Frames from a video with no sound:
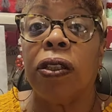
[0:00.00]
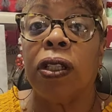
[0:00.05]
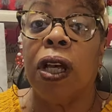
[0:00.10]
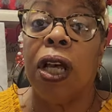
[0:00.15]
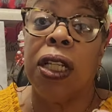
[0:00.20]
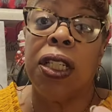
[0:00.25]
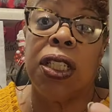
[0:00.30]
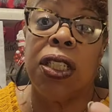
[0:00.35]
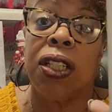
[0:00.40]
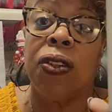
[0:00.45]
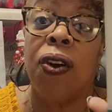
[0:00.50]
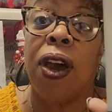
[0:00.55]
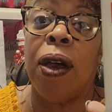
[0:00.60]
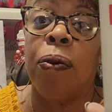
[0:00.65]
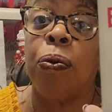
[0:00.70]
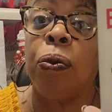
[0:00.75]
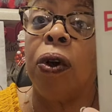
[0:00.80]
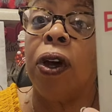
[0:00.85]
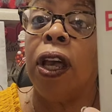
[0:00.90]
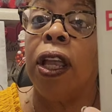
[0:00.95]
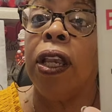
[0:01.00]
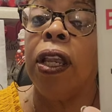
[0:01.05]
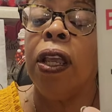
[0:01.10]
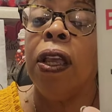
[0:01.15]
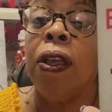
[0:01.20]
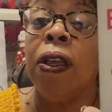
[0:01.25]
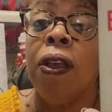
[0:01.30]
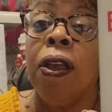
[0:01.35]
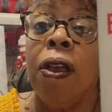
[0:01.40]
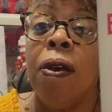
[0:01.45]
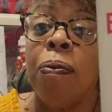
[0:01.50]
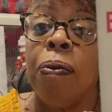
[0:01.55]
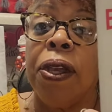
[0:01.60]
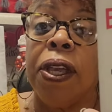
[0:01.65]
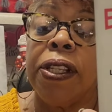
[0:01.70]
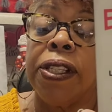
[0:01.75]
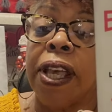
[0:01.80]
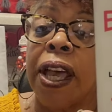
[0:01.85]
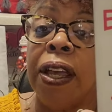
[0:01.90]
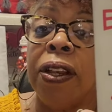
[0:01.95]
So I just grabbed one
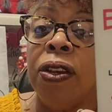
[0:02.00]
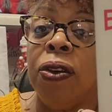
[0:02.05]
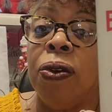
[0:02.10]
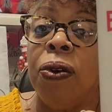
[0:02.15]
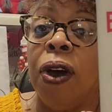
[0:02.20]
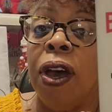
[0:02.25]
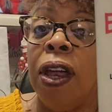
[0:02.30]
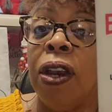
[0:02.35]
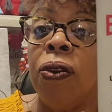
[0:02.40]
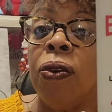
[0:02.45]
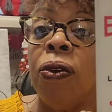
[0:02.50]
because I knew I had